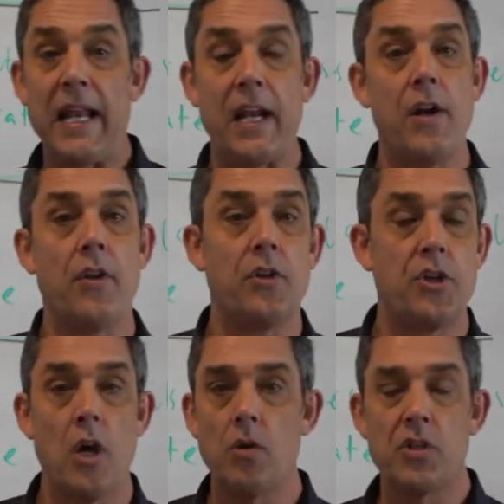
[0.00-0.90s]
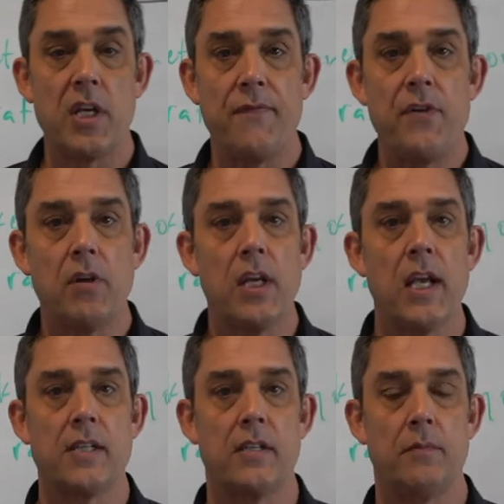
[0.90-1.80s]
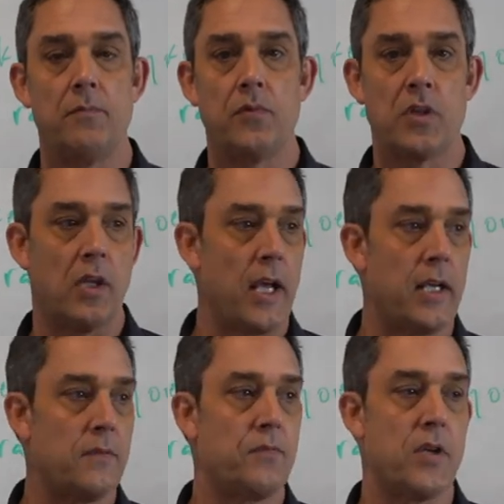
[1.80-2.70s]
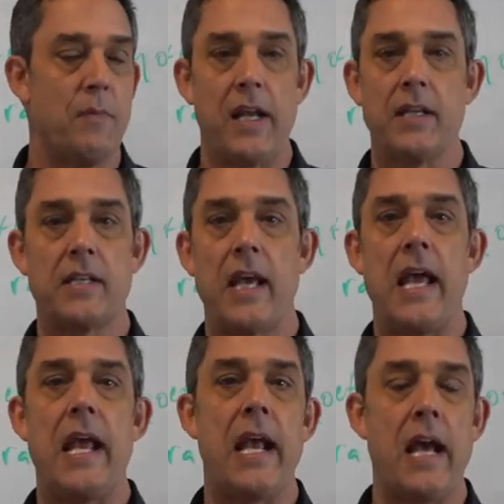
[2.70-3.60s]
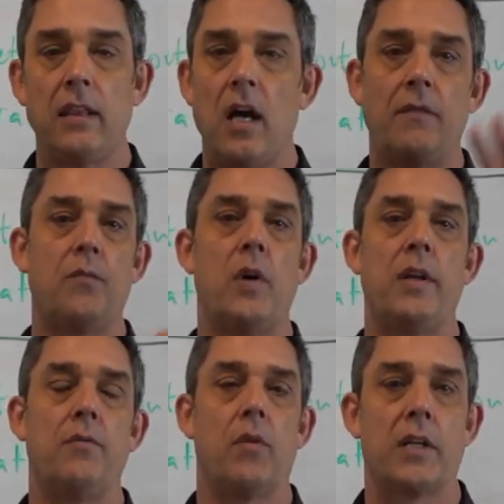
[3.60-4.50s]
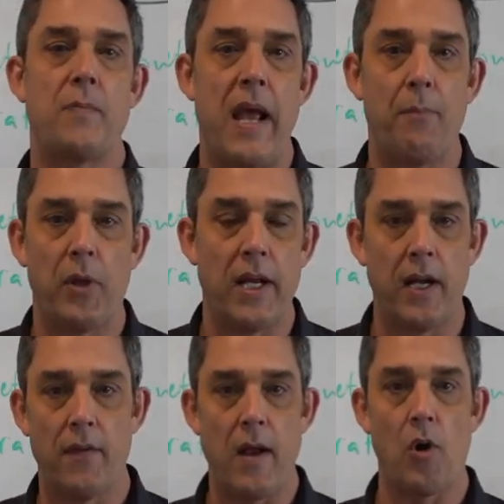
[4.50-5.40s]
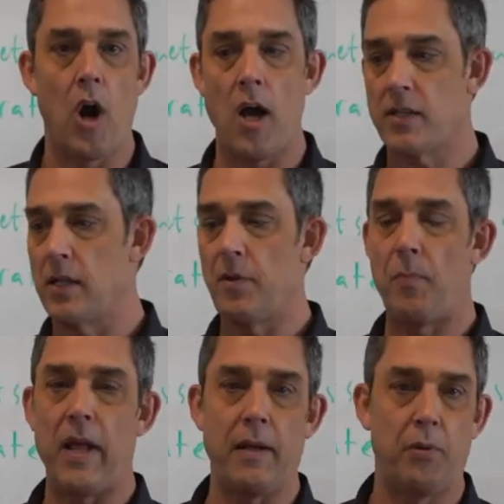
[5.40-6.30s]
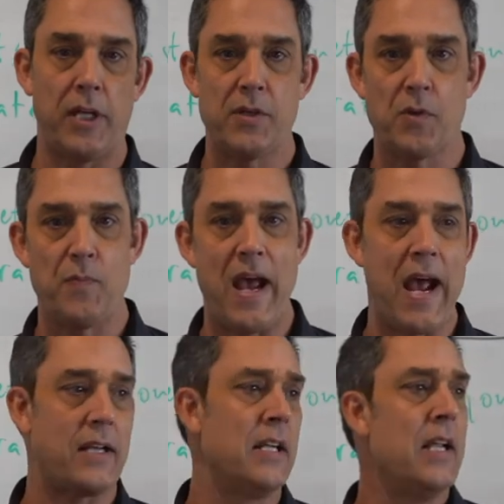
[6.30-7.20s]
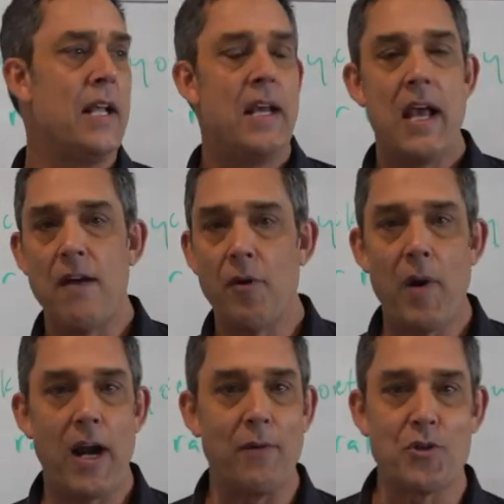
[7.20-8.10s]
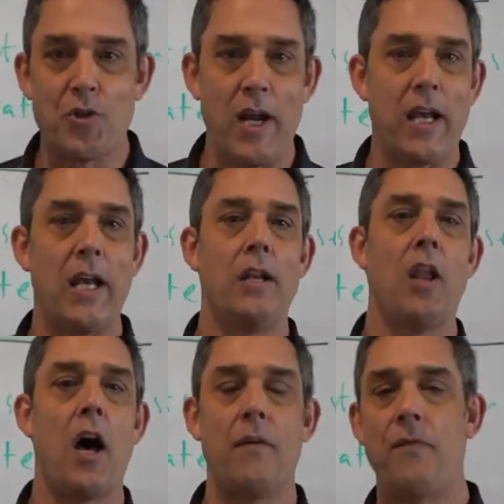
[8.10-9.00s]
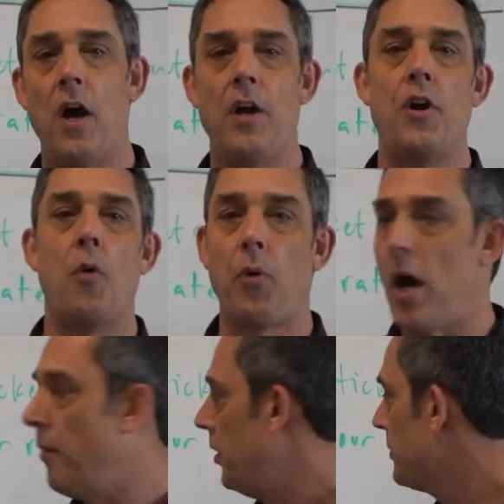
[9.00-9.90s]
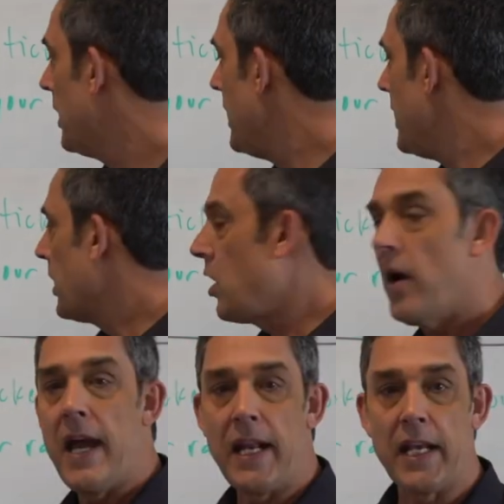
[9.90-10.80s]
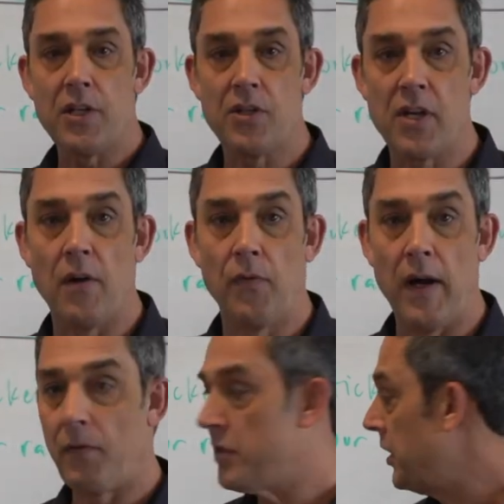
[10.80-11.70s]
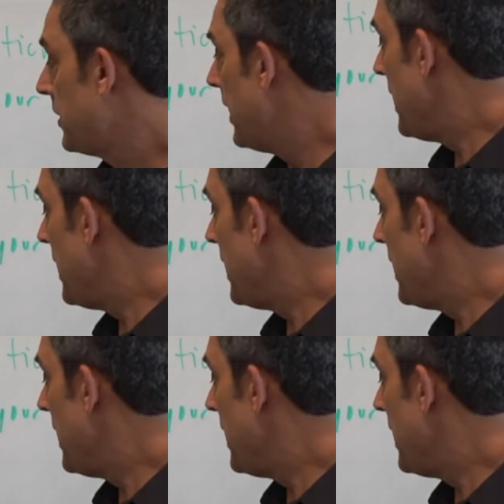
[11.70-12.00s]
at another show, see if you can get some, so like a, somebody to say, hey, I loved when Rick's band played here. They were awesome. The play, place was packed. Everybody was drinking, a lot of fun, no problems. Go ahead and get yourself references.